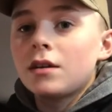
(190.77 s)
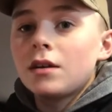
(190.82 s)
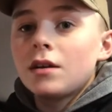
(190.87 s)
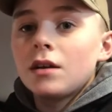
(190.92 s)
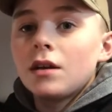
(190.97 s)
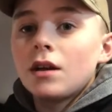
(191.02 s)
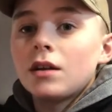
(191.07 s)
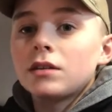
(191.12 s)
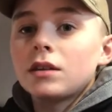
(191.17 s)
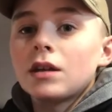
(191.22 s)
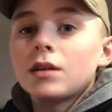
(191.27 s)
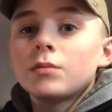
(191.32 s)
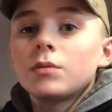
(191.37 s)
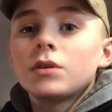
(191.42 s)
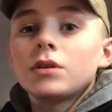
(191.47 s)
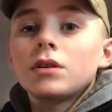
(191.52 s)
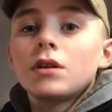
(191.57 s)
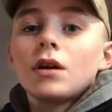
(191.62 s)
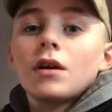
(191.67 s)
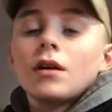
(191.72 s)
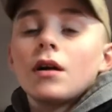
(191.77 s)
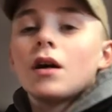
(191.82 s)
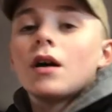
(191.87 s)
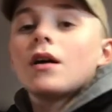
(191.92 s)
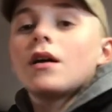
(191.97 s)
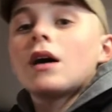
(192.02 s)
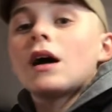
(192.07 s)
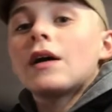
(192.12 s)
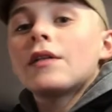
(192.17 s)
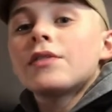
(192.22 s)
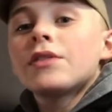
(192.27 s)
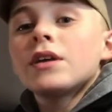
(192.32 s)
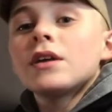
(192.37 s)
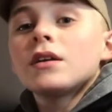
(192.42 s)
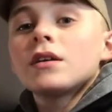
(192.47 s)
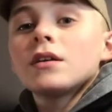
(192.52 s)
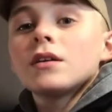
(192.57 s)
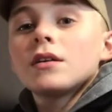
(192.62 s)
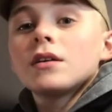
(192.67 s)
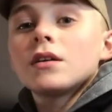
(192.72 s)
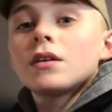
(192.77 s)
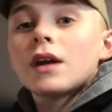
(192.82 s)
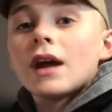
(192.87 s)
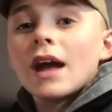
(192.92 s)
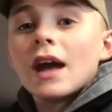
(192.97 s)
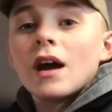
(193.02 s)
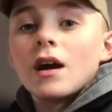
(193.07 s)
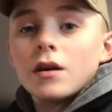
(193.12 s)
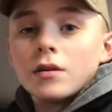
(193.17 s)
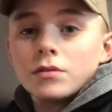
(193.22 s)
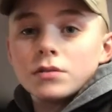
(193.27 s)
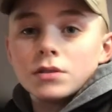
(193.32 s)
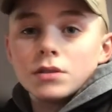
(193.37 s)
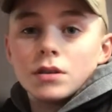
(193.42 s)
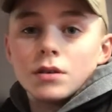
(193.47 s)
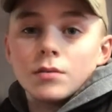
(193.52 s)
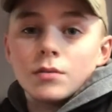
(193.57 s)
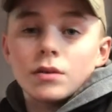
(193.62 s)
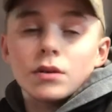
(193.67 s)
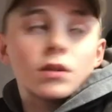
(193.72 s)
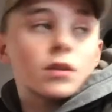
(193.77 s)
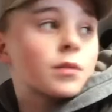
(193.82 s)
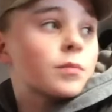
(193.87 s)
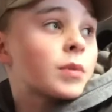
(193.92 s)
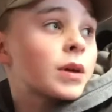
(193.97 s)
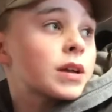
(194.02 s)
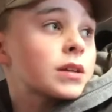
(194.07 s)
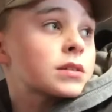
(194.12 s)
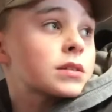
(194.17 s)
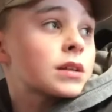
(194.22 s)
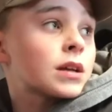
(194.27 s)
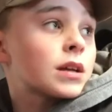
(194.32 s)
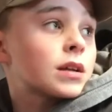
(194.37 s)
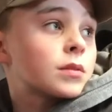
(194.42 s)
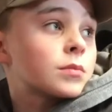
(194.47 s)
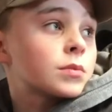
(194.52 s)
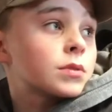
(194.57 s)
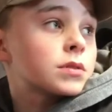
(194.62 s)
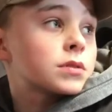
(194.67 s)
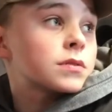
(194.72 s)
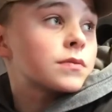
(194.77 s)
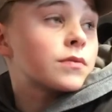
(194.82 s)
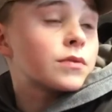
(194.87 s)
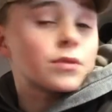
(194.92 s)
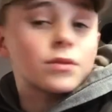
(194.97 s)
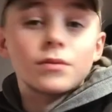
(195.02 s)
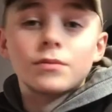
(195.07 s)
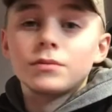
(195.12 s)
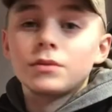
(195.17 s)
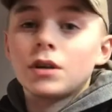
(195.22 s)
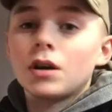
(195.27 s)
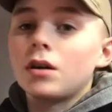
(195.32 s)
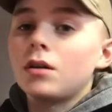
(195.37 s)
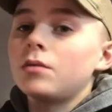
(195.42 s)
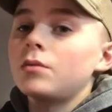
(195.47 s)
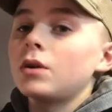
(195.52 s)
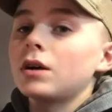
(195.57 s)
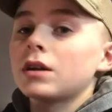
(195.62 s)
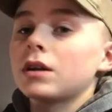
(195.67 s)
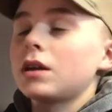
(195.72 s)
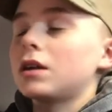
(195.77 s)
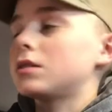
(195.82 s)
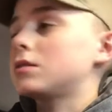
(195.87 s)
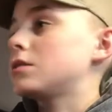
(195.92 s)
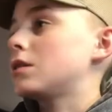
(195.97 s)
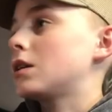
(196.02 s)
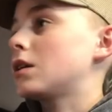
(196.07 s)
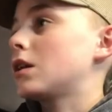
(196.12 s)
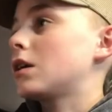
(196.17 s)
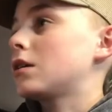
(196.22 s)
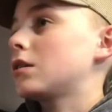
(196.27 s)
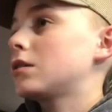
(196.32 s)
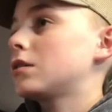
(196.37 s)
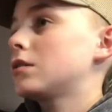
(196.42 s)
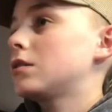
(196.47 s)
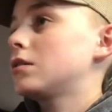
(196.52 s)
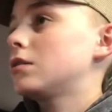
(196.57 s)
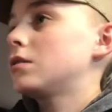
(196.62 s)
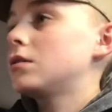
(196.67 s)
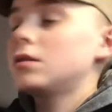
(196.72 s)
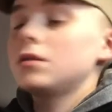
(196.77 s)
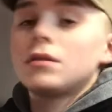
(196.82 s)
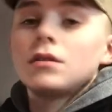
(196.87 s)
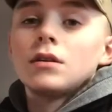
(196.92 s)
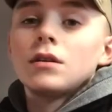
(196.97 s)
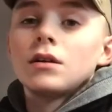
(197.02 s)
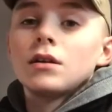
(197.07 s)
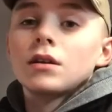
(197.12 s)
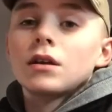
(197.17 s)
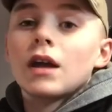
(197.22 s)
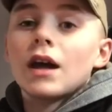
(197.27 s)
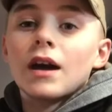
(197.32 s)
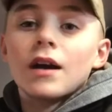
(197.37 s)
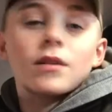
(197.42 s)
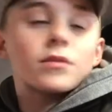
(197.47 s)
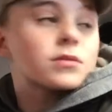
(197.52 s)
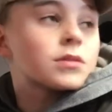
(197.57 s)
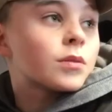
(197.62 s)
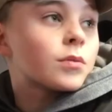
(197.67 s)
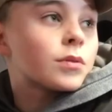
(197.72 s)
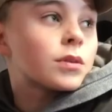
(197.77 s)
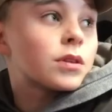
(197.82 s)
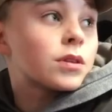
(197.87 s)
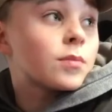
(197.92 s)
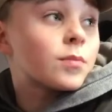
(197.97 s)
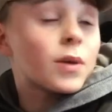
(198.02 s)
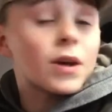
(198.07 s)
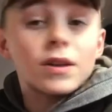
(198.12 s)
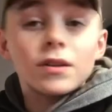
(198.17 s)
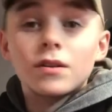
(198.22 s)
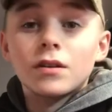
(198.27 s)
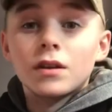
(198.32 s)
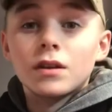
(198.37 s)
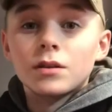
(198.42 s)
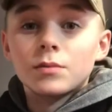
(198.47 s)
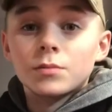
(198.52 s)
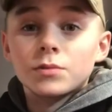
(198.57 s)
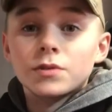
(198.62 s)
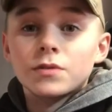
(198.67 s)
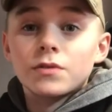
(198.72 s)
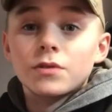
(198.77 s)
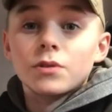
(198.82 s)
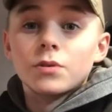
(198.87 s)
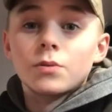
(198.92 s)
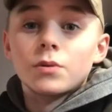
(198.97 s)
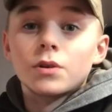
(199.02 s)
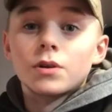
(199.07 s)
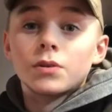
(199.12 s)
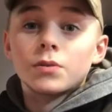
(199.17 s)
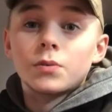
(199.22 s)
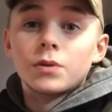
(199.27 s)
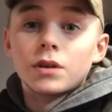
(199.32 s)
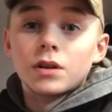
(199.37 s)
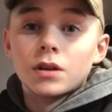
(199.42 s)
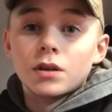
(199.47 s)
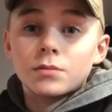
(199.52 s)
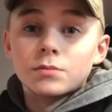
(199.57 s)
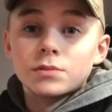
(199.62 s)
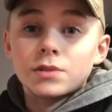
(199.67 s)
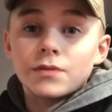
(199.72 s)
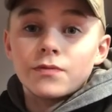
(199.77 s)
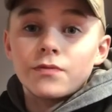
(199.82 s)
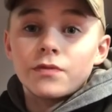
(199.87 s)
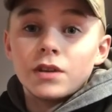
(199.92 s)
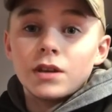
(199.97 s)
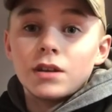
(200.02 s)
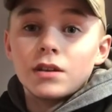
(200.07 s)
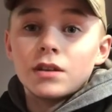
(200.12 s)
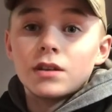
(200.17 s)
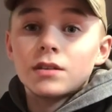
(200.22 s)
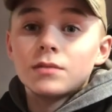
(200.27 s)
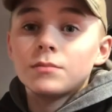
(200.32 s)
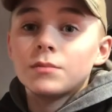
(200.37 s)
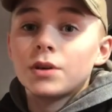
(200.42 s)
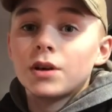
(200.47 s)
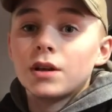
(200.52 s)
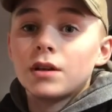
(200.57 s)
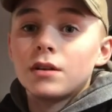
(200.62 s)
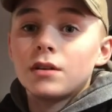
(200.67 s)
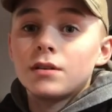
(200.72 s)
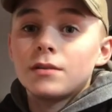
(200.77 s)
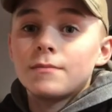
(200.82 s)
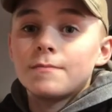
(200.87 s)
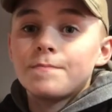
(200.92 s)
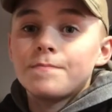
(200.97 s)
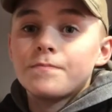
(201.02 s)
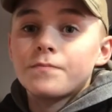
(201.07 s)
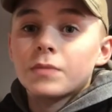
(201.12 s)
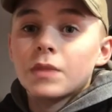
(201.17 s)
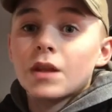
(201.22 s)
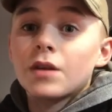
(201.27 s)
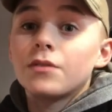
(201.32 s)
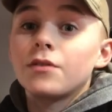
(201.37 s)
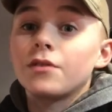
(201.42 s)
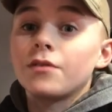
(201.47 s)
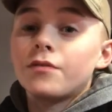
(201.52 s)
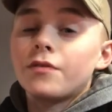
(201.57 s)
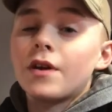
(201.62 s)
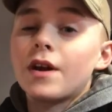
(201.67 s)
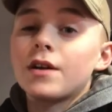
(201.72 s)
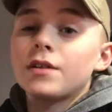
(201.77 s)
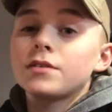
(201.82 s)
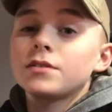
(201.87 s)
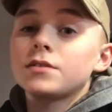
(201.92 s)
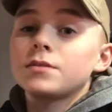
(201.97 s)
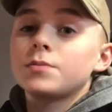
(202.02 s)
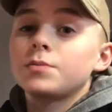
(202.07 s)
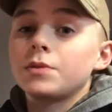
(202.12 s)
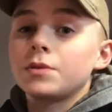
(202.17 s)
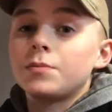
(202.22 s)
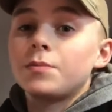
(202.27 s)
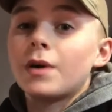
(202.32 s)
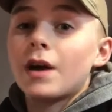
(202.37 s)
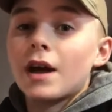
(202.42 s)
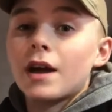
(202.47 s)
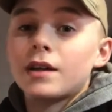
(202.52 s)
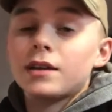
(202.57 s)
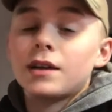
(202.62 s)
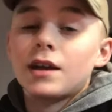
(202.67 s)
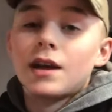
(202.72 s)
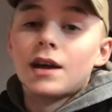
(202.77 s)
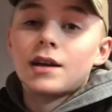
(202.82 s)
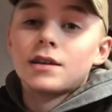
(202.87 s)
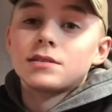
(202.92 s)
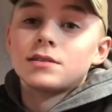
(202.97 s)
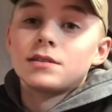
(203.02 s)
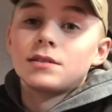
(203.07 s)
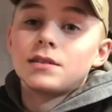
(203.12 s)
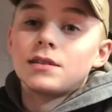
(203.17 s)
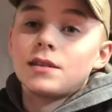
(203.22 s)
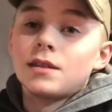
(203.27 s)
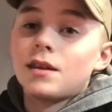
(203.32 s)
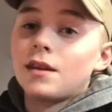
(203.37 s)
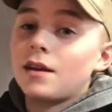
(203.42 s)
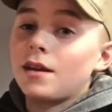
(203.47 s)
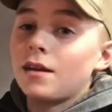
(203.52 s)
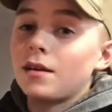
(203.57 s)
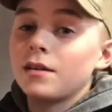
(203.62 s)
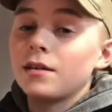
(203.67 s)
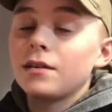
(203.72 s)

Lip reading: And then I think cows are one of the best animals no, I can't say that. Cows are one of the better animals for the world when it comes to feeding, but their farts put bad gas into the air.